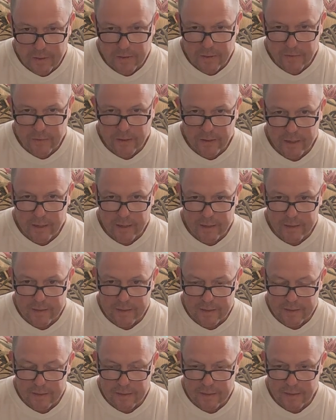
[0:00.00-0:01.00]

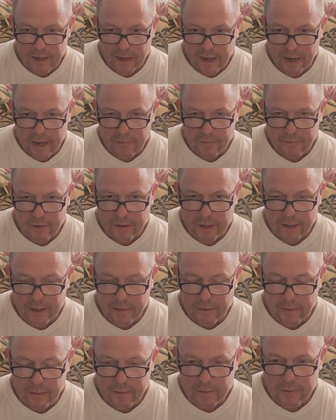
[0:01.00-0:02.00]
Ukrainians to die for
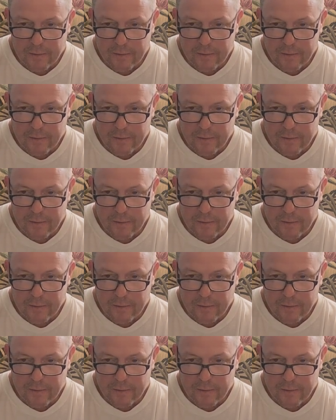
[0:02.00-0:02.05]
NATO?